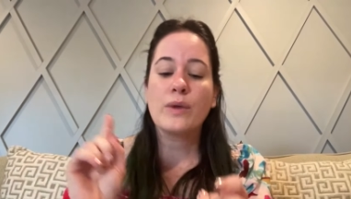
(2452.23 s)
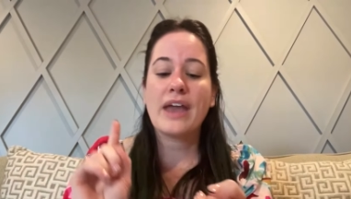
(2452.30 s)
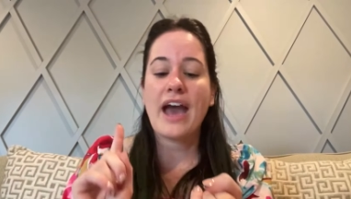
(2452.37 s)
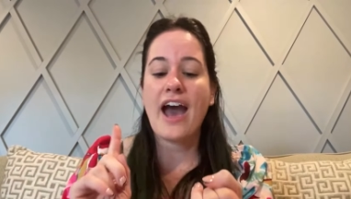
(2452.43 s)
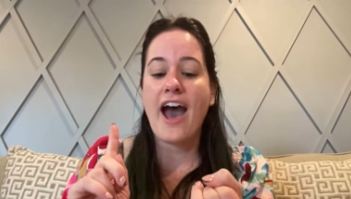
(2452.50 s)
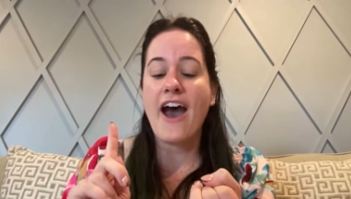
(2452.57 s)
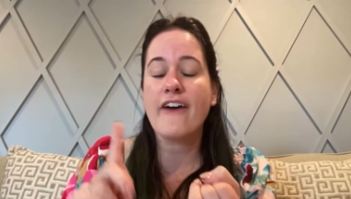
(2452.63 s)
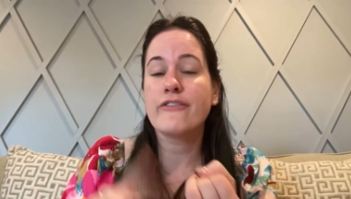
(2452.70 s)
we
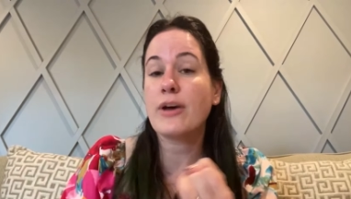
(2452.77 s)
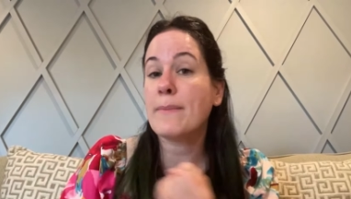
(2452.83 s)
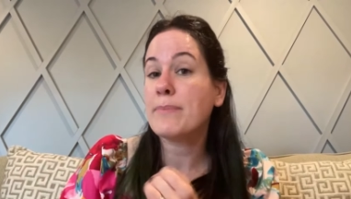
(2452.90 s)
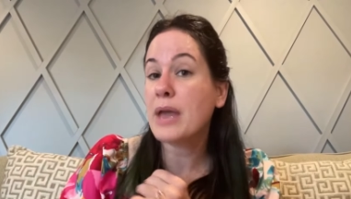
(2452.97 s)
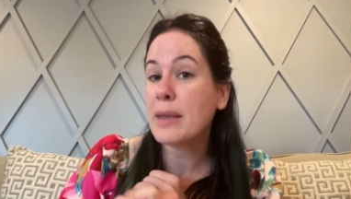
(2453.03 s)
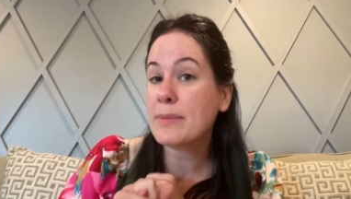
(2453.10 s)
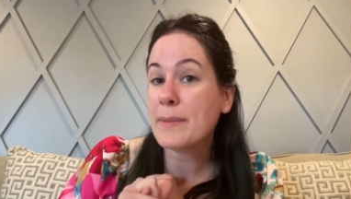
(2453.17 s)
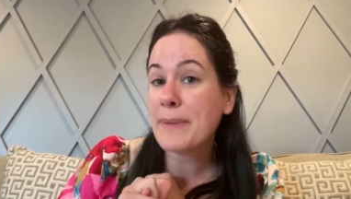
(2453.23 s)
have
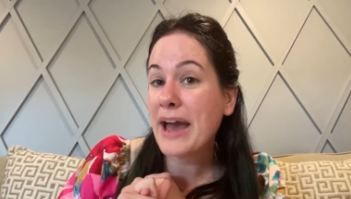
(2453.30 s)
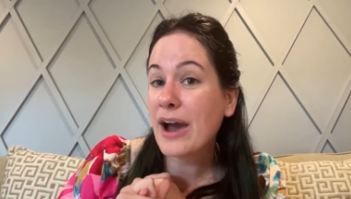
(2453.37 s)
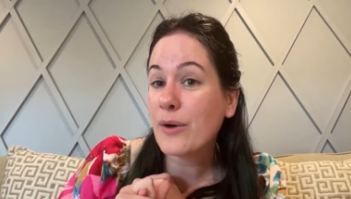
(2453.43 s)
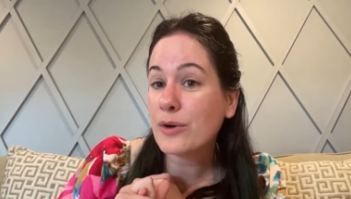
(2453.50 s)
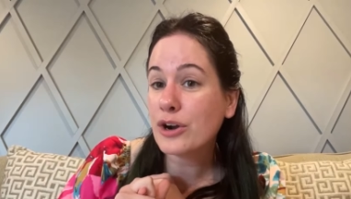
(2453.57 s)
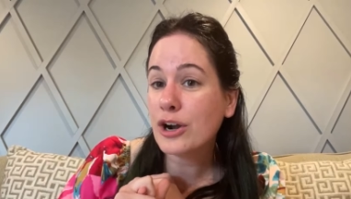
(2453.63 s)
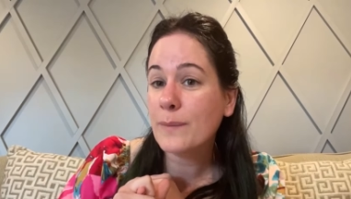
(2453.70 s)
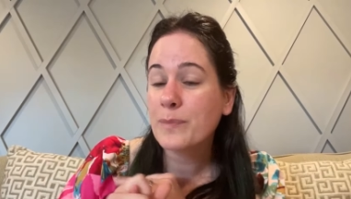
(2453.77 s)
baby
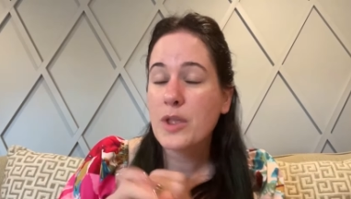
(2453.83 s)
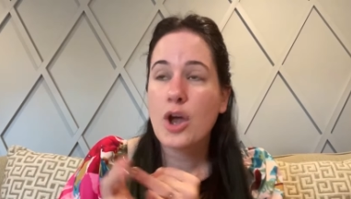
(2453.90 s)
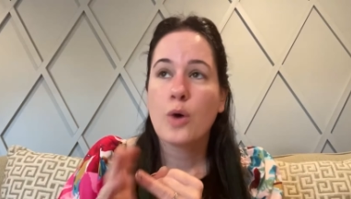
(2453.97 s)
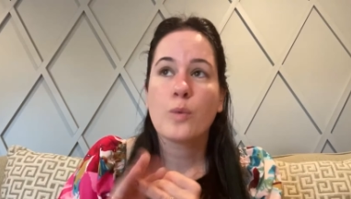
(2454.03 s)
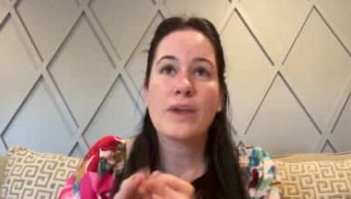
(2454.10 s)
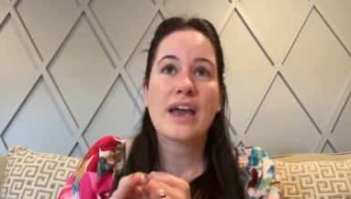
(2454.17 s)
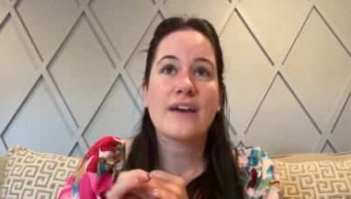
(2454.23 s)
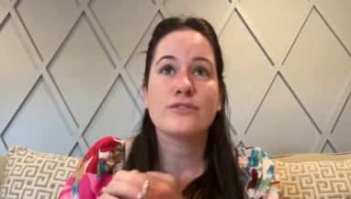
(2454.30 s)
powder,
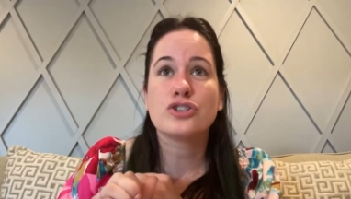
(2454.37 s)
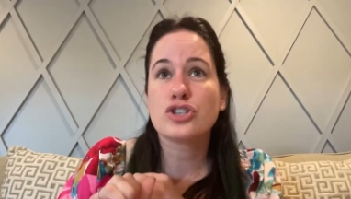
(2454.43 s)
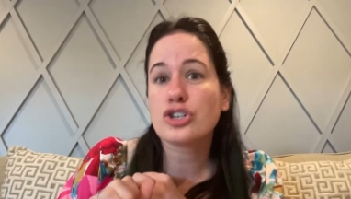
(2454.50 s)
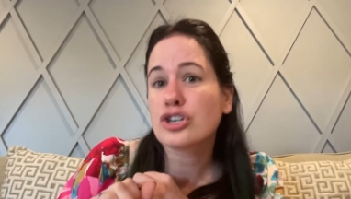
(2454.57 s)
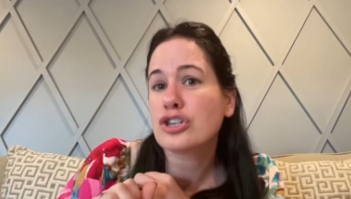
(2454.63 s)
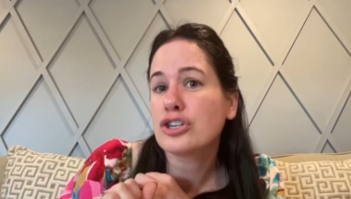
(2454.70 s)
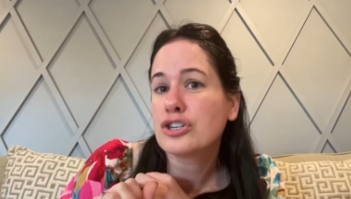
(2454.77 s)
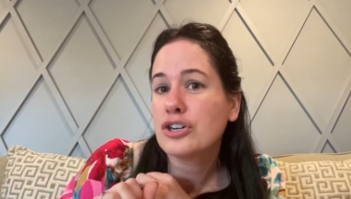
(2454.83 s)
we have
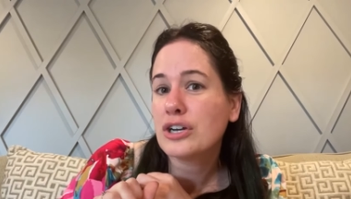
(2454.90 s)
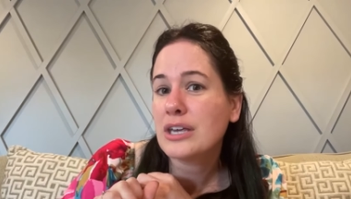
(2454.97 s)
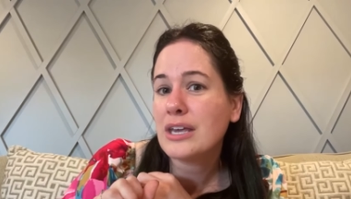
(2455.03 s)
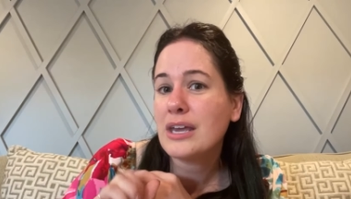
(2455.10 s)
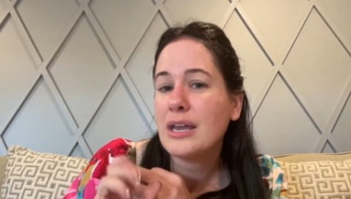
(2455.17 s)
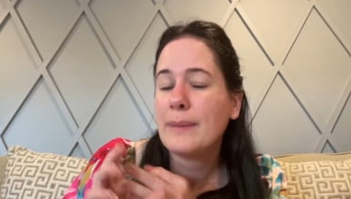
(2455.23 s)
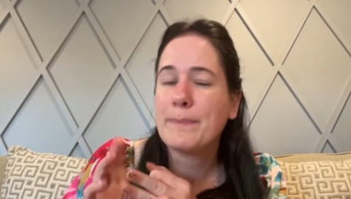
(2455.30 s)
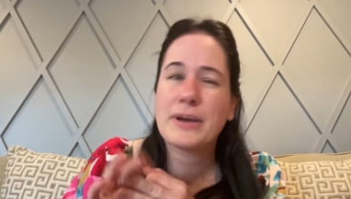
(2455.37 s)
sugar
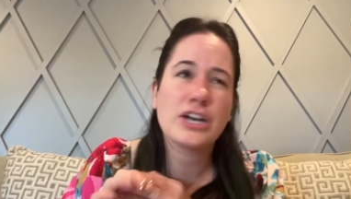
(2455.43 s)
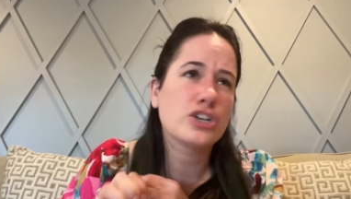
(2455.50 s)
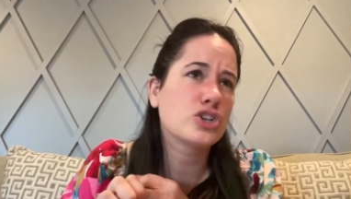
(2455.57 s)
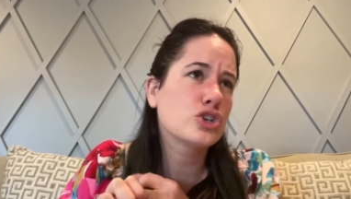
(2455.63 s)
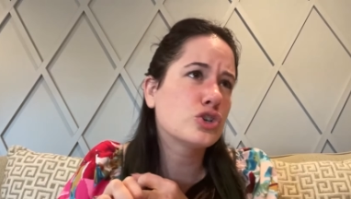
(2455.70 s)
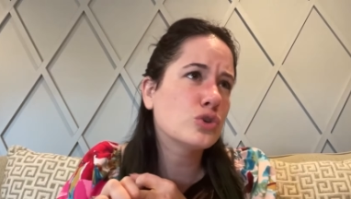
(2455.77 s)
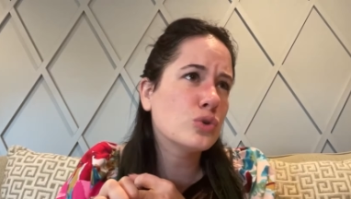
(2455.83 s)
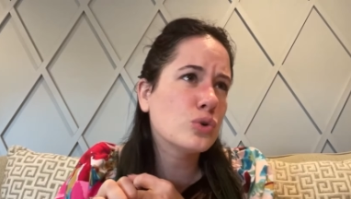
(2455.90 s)
cookie,
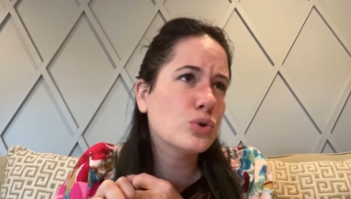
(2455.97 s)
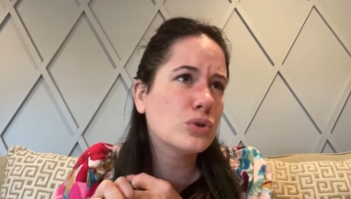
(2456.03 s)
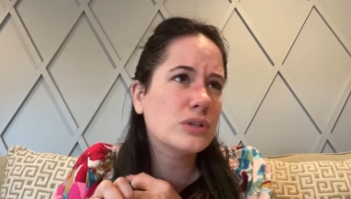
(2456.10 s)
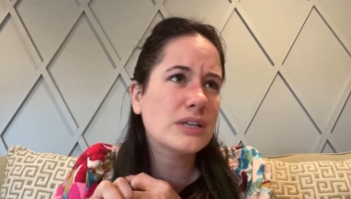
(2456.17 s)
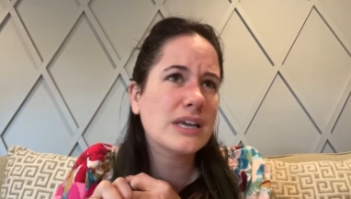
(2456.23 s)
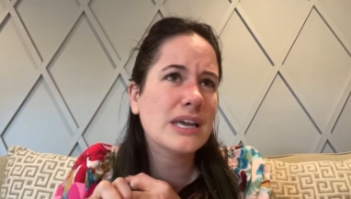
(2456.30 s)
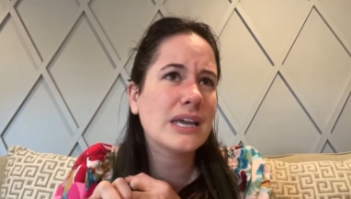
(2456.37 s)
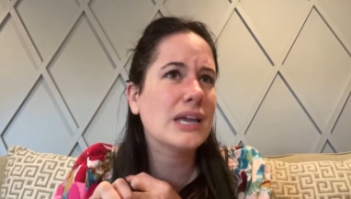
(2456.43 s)

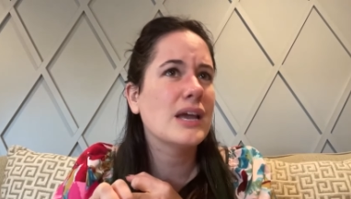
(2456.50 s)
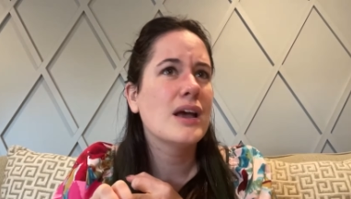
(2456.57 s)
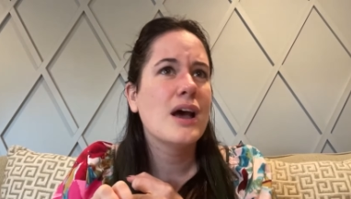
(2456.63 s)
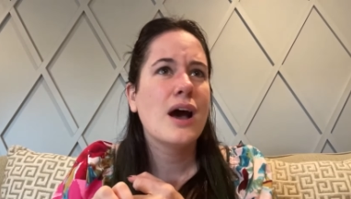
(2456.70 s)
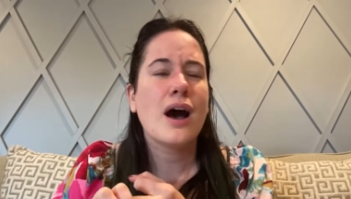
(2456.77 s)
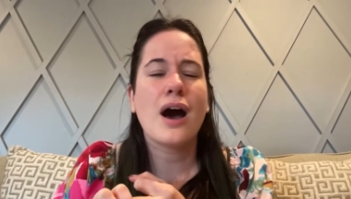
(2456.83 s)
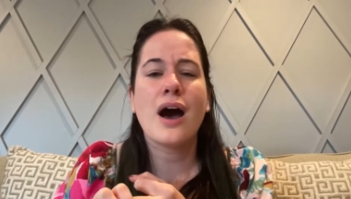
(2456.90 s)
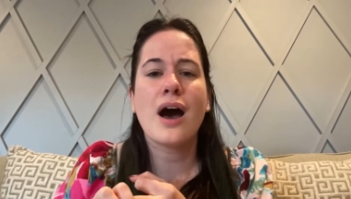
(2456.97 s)
patchouli,
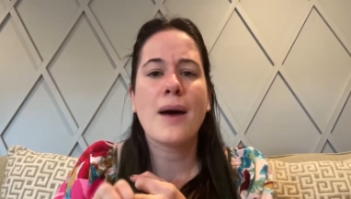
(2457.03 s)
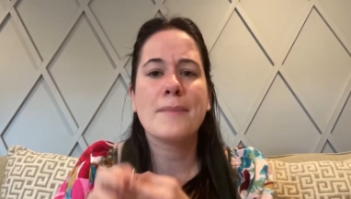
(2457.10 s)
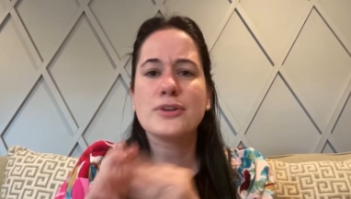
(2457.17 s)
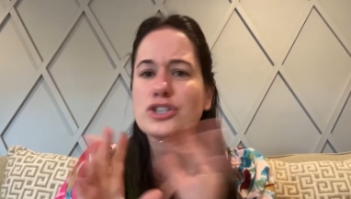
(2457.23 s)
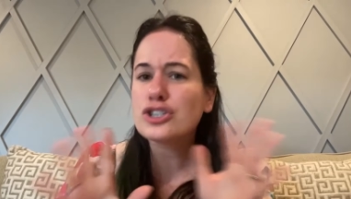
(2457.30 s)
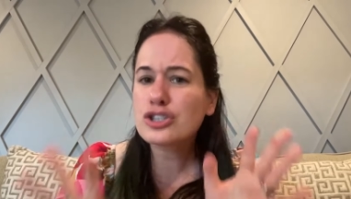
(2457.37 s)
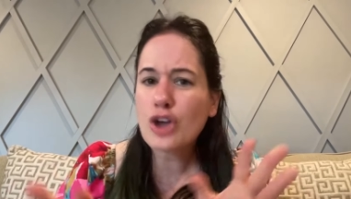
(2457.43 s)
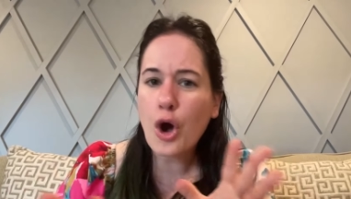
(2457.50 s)

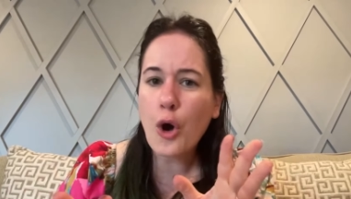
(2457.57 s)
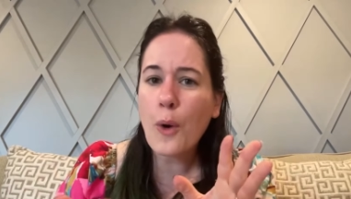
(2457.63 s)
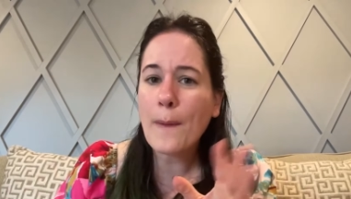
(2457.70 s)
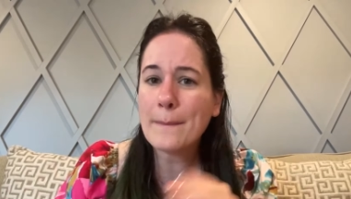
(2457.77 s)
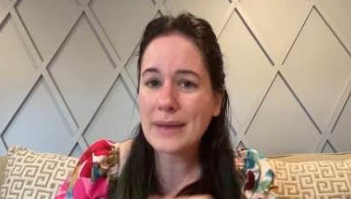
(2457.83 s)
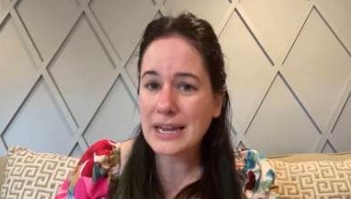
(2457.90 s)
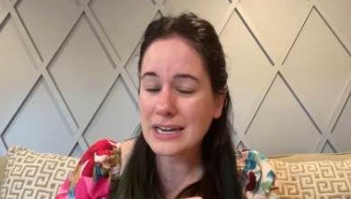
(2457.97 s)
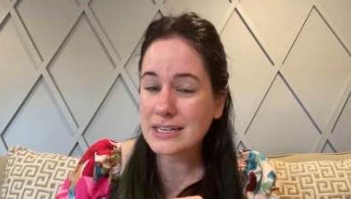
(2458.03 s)
um,
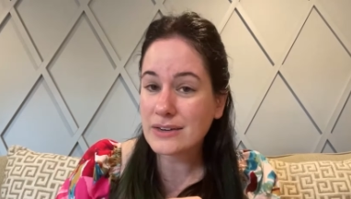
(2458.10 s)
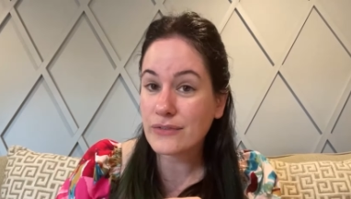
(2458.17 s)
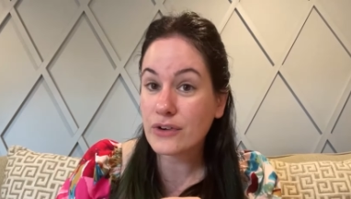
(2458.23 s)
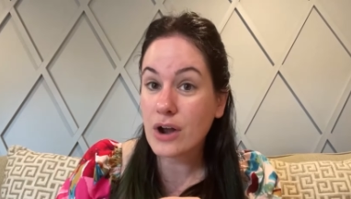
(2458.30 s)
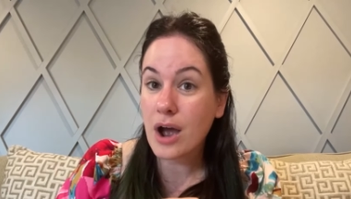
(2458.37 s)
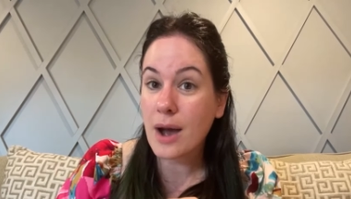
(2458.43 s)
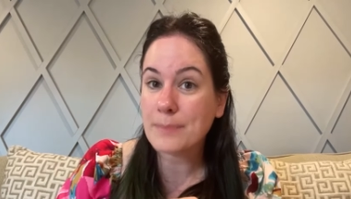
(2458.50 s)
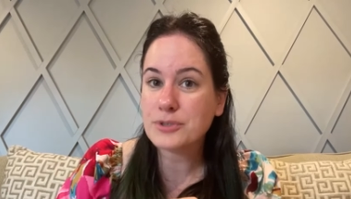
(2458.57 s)
so many
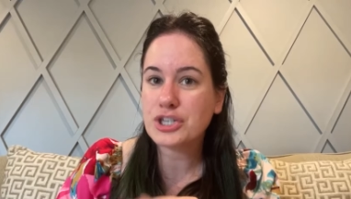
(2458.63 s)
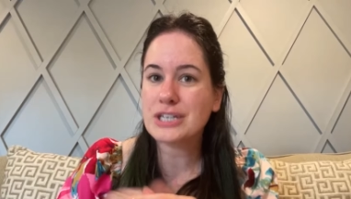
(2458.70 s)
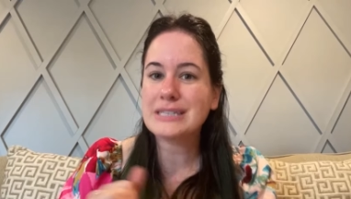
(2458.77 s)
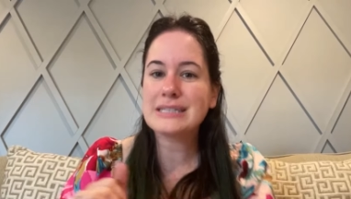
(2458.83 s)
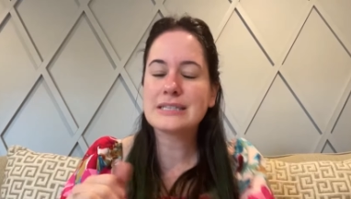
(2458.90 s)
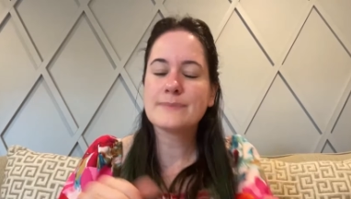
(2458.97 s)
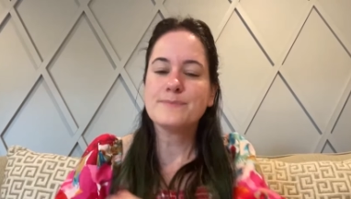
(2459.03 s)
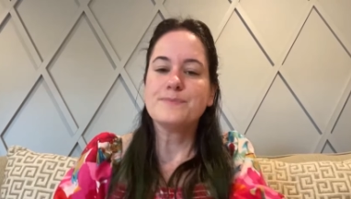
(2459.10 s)
different
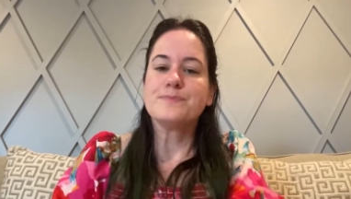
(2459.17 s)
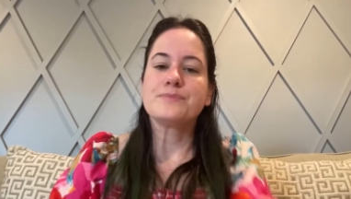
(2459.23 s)
options.